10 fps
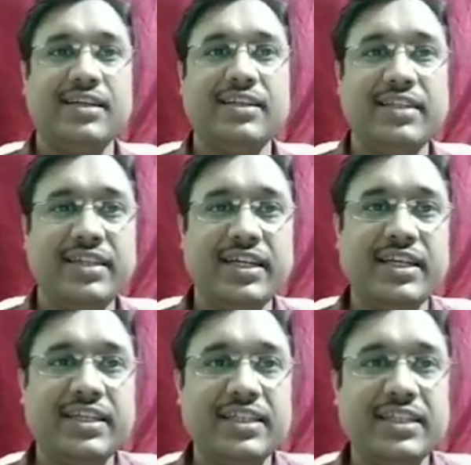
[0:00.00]
Here it
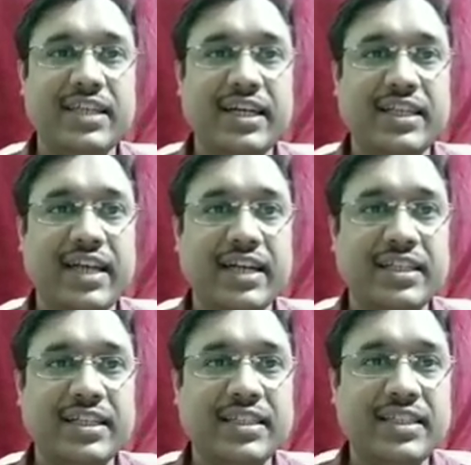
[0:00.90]
is said that
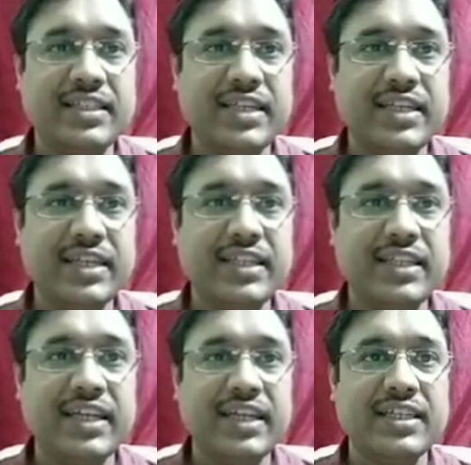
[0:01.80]
check the result
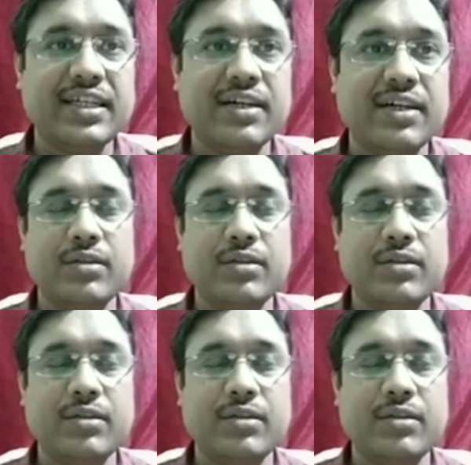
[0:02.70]
also.